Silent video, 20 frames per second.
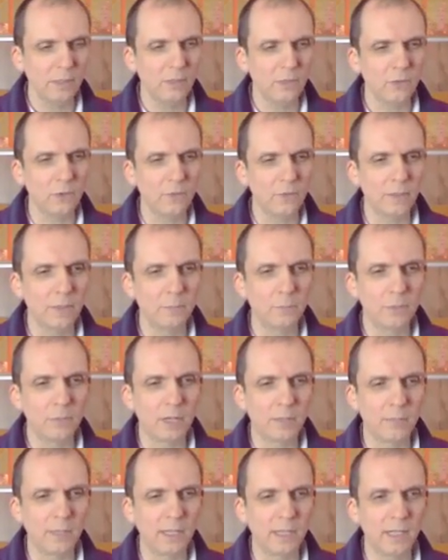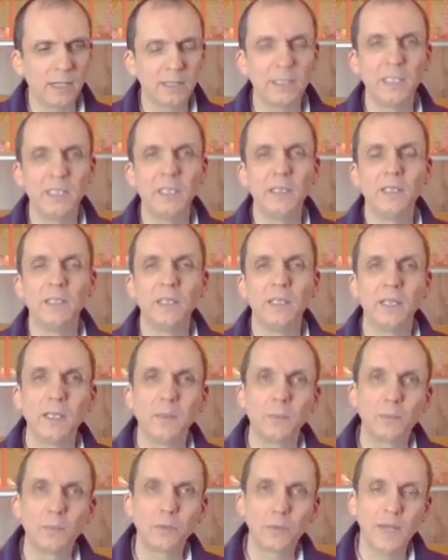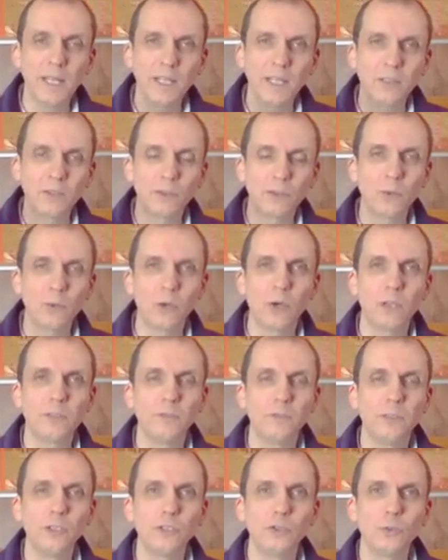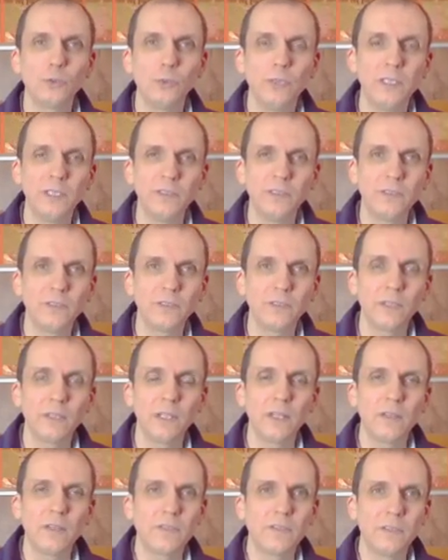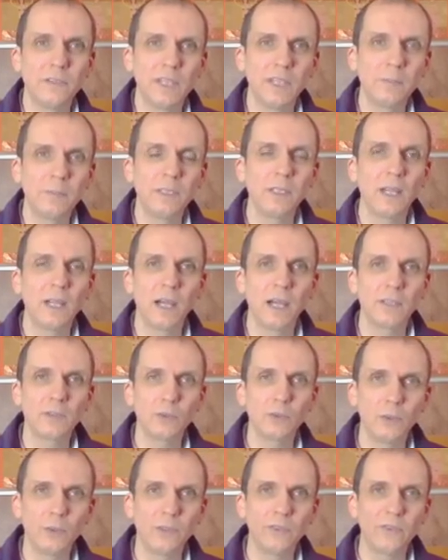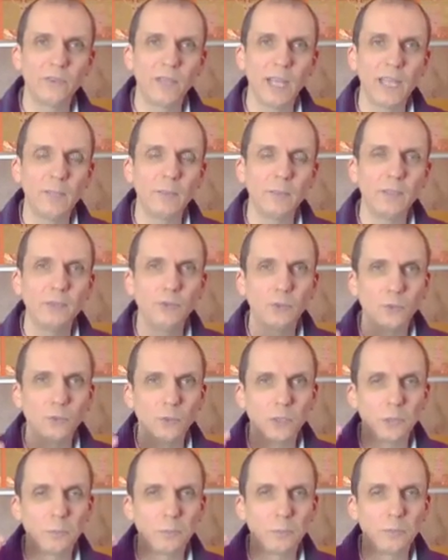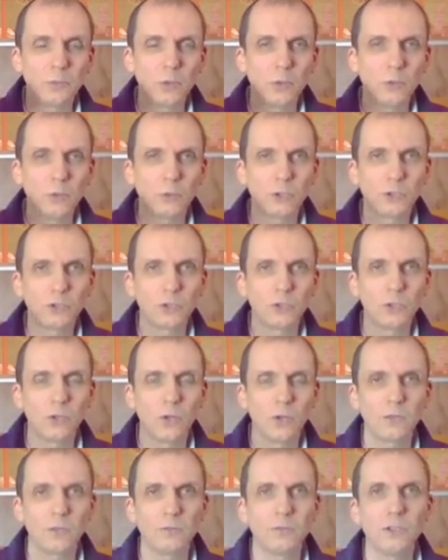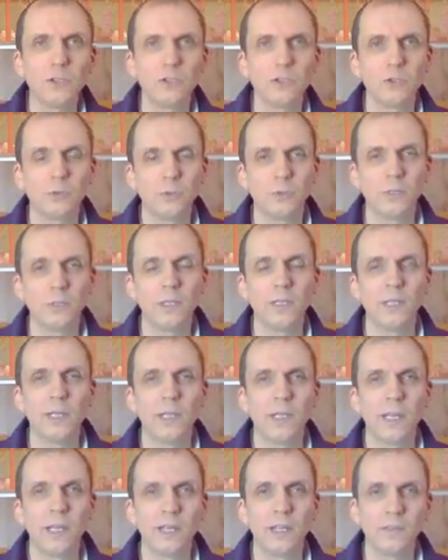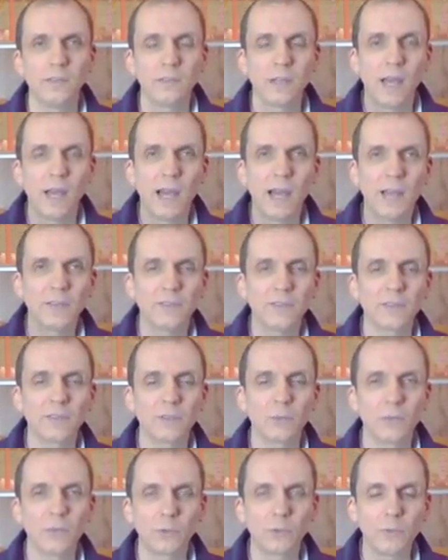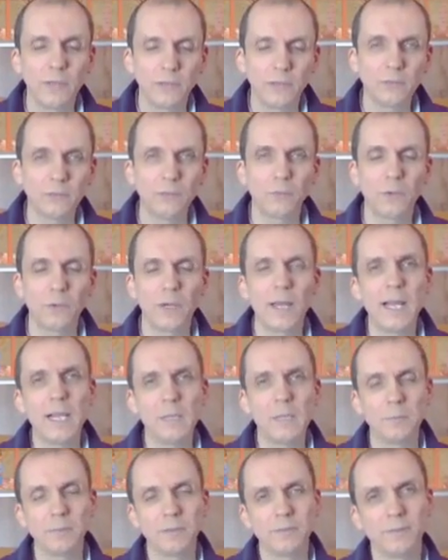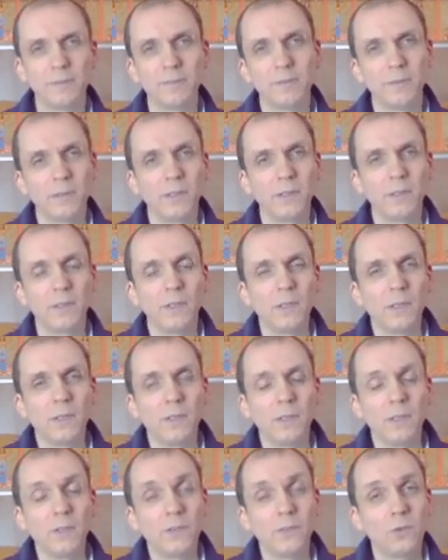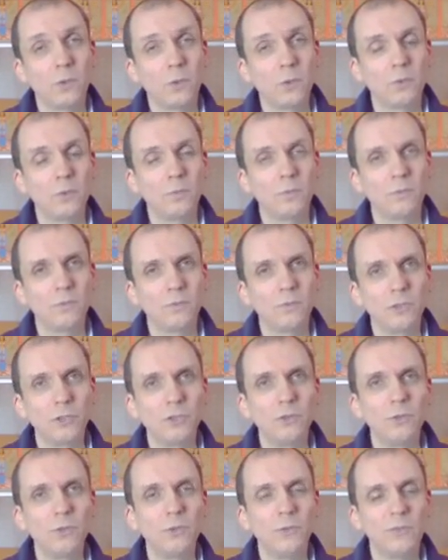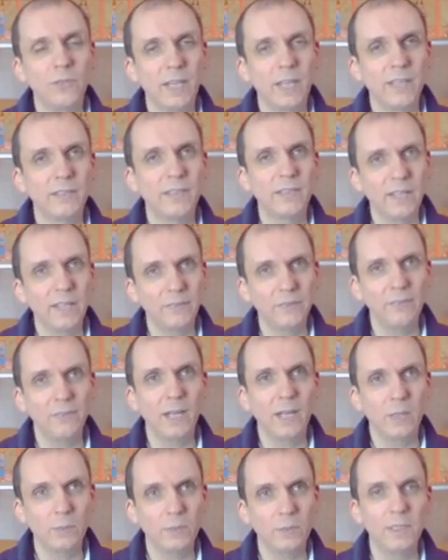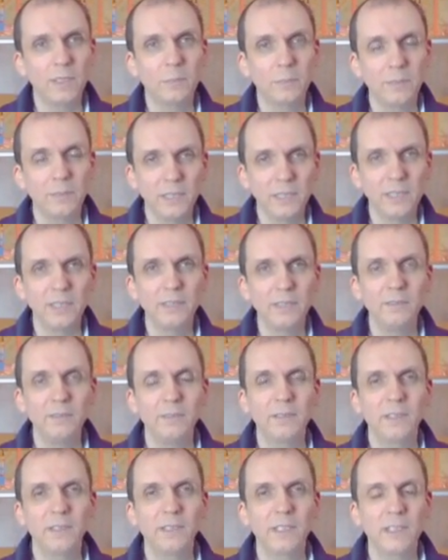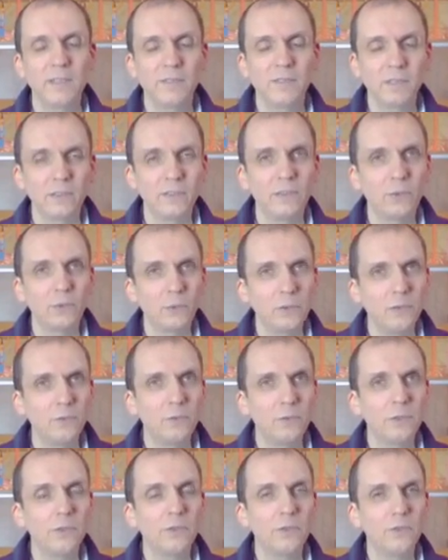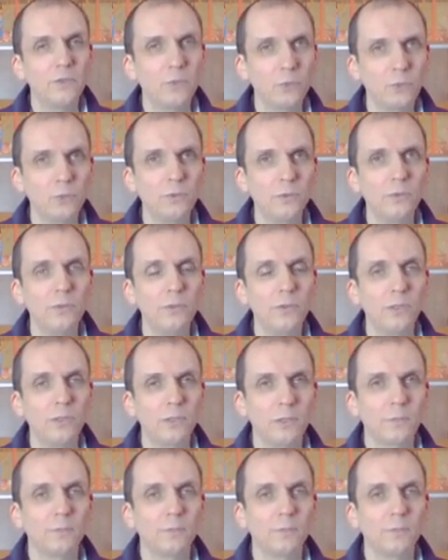So then Brahma, he prayed to Lord Vishnu. He is the demigod who is able to approach Lord Vishnu and request for help. So Vishnu said, yes, I will appear in this universe soon.